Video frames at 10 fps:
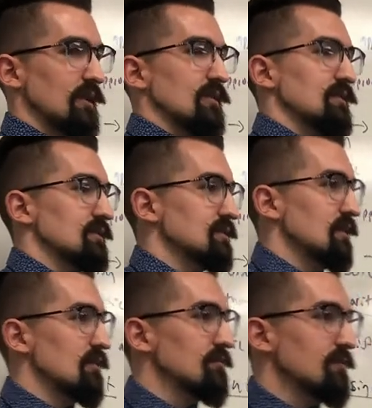get this
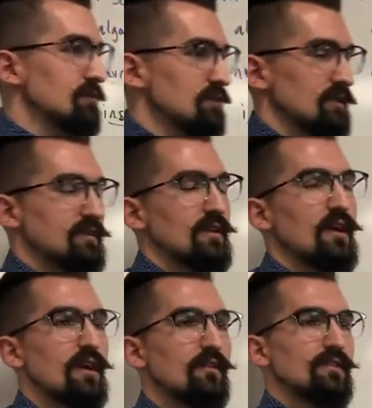uh, fish that's
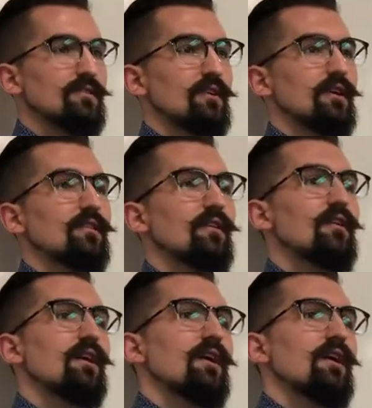that's laying there.